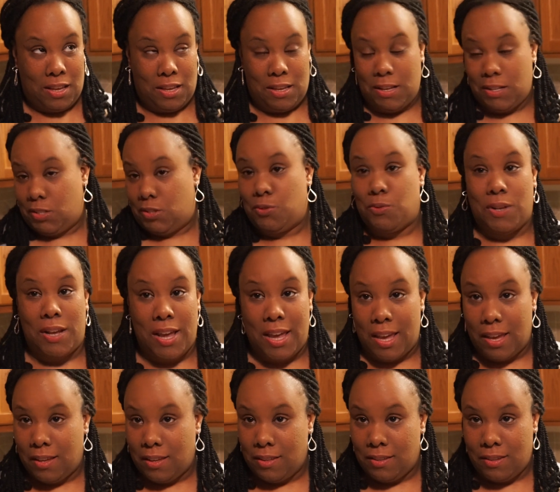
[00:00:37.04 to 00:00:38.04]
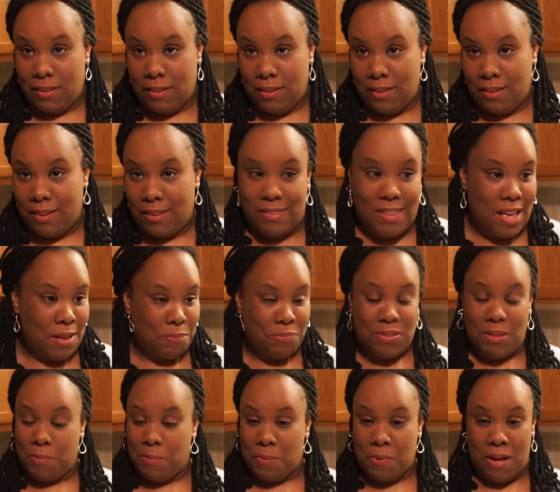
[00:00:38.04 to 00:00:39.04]
in 2 days. It's not
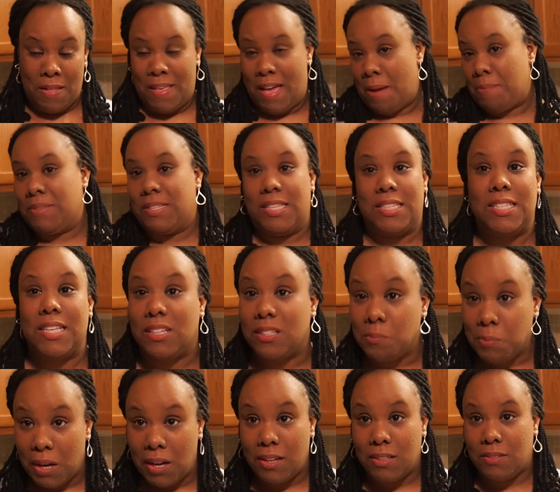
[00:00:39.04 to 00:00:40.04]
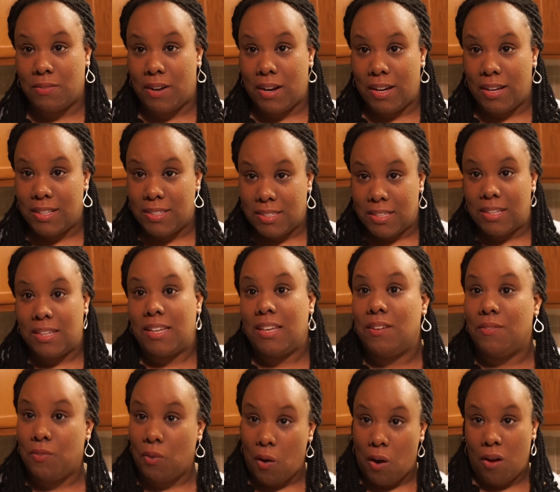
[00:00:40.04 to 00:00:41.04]
something that probably happens in 6 months, right? It's an
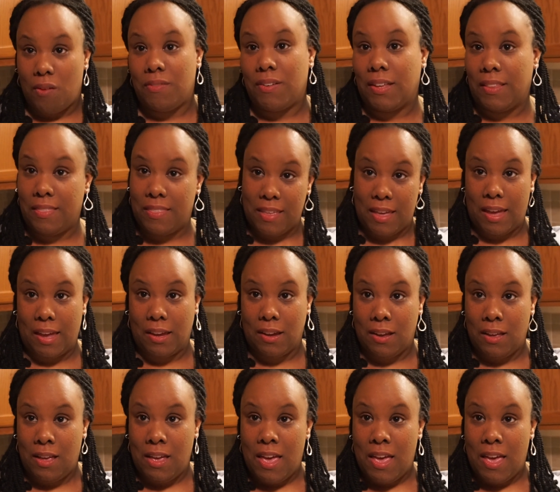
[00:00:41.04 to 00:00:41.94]
evolving thing.